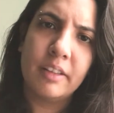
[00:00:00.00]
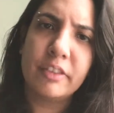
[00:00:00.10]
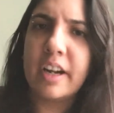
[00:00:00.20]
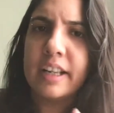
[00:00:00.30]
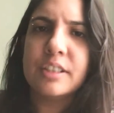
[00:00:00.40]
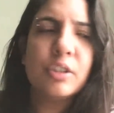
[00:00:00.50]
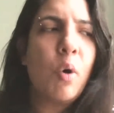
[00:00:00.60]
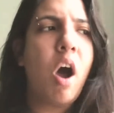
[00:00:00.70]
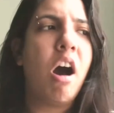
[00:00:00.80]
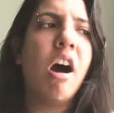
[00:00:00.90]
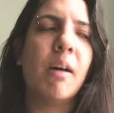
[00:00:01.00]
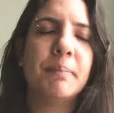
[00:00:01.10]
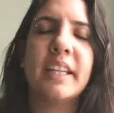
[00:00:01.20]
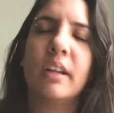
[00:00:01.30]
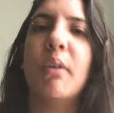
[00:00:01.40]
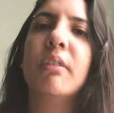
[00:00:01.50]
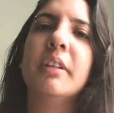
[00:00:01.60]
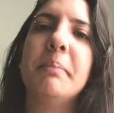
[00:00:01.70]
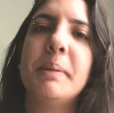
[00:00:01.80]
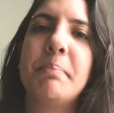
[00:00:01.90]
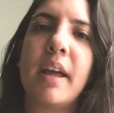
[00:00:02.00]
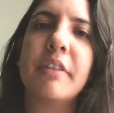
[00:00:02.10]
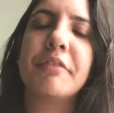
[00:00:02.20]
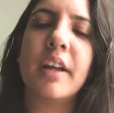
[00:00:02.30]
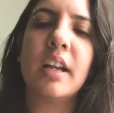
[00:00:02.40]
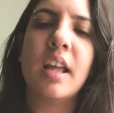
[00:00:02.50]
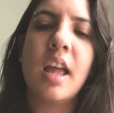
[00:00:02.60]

There is no harm. There can only be benefit.